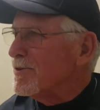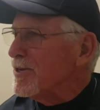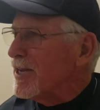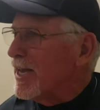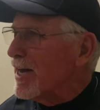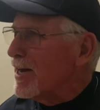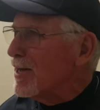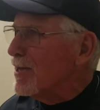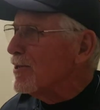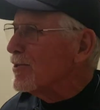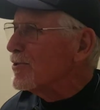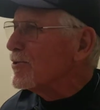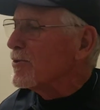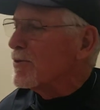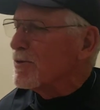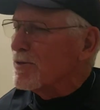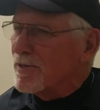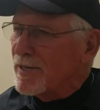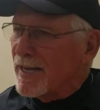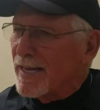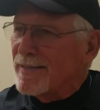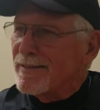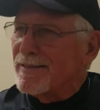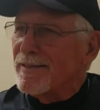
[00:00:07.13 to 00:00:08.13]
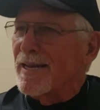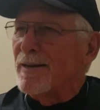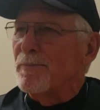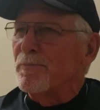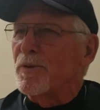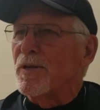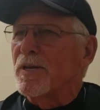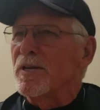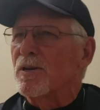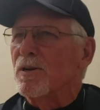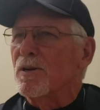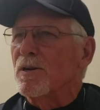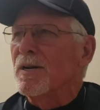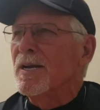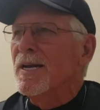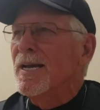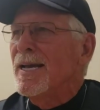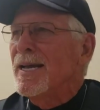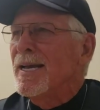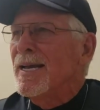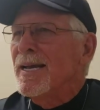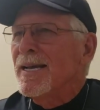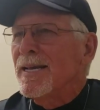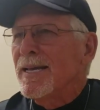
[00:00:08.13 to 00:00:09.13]
yells, or says something, or
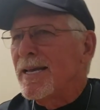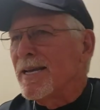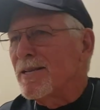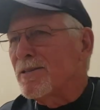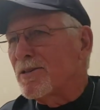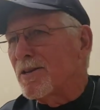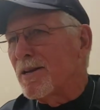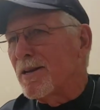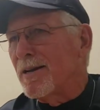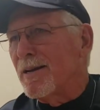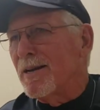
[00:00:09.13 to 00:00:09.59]
gets a,